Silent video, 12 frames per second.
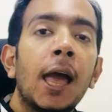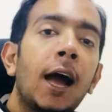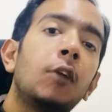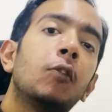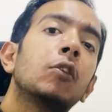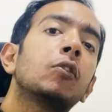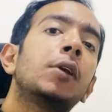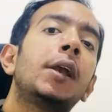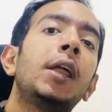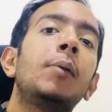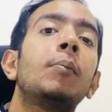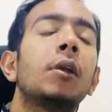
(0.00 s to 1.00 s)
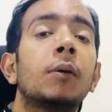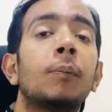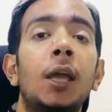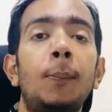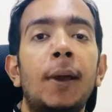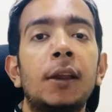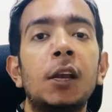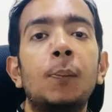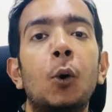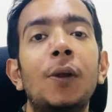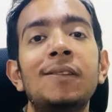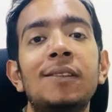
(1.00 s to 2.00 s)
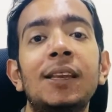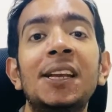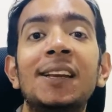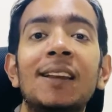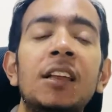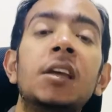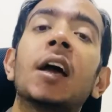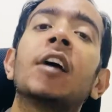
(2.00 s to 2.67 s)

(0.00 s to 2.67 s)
I've also redeemed my Marriott points in Italy.